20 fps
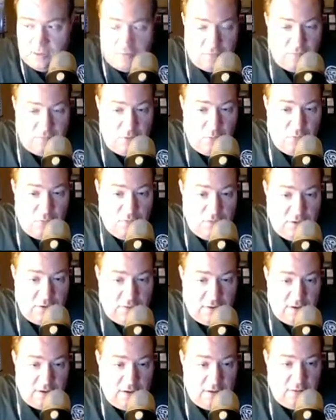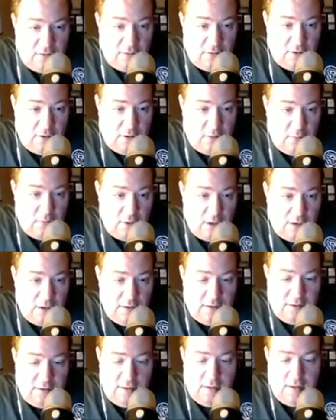a few we're fixing to get to here in a
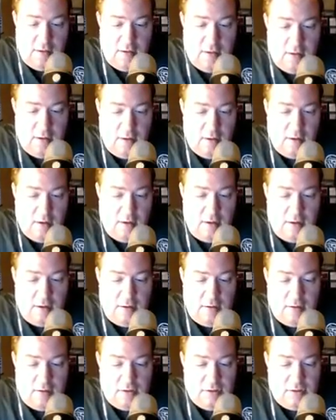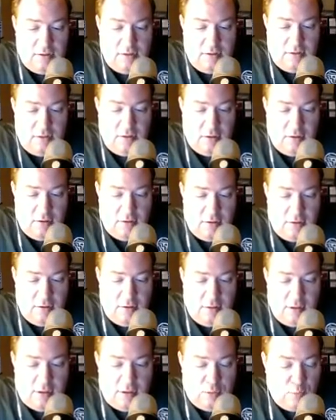minute. There's
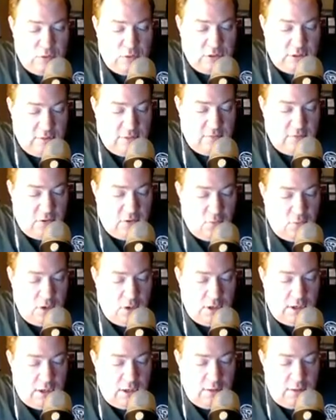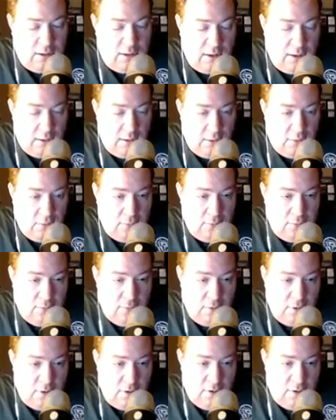a specific one in the yellow